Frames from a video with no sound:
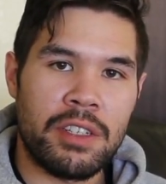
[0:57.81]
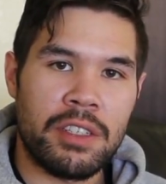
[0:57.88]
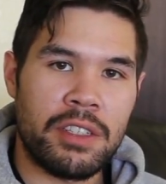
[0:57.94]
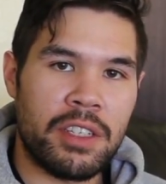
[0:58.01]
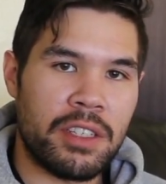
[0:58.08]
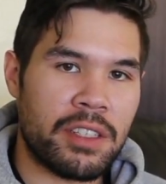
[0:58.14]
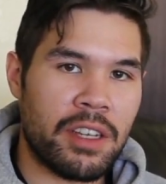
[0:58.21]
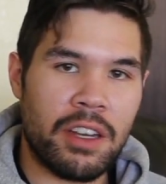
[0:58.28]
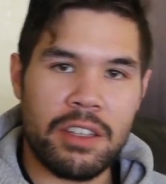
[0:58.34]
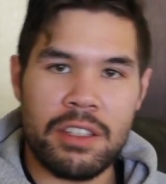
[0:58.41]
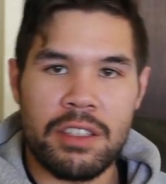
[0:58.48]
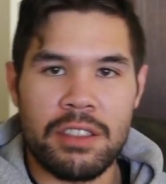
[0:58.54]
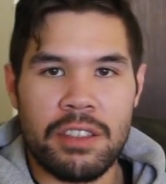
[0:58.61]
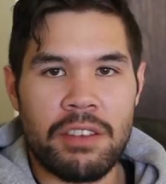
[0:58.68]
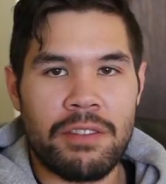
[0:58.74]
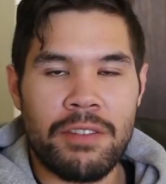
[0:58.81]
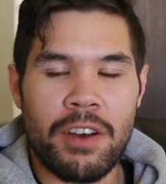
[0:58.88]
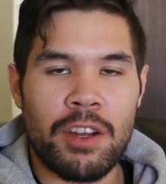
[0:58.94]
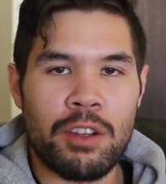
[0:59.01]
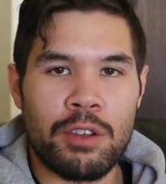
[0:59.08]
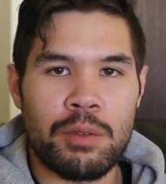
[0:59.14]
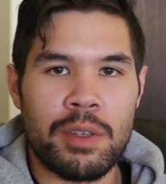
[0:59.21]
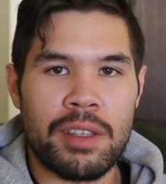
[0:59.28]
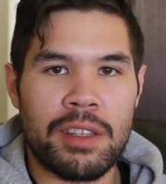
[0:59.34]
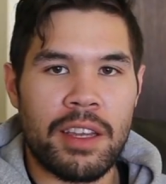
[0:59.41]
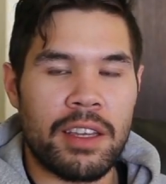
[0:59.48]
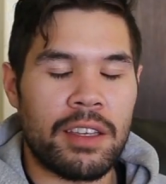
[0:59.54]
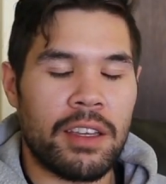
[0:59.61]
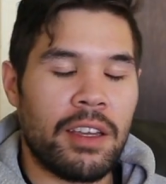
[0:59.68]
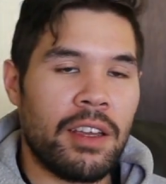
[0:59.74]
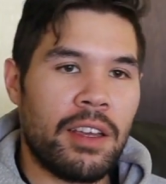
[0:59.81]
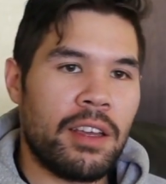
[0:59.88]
She's constantly followed with like